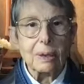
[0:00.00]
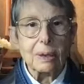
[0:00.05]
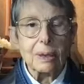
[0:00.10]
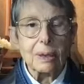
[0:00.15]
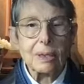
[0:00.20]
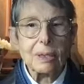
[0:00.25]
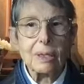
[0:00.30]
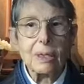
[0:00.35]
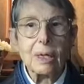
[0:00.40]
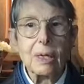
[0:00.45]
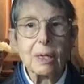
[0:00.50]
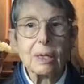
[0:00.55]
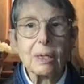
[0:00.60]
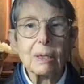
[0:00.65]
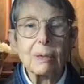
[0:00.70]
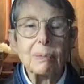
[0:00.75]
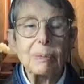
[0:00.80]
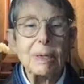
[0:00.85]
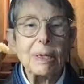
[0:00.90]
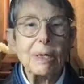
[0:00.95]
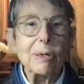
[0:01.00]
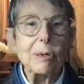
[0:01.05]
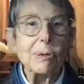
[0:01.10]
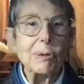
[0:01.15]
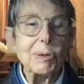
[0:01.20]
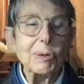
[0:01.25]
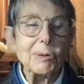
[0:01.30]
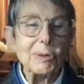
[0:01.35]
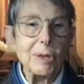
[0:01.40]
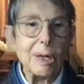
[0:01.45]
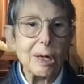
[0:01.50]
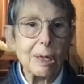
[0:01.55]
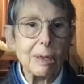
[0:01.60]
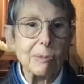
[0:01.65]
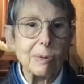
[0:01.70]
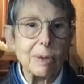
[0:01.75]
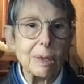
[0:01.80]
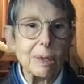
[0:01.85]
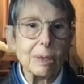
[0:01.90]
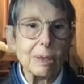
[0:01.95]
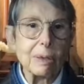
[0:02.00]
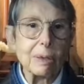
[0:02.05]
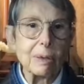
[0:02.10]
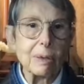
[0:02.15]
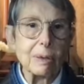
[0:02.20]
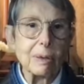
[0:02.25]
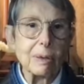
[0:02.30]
It's not going to be who you thought it was.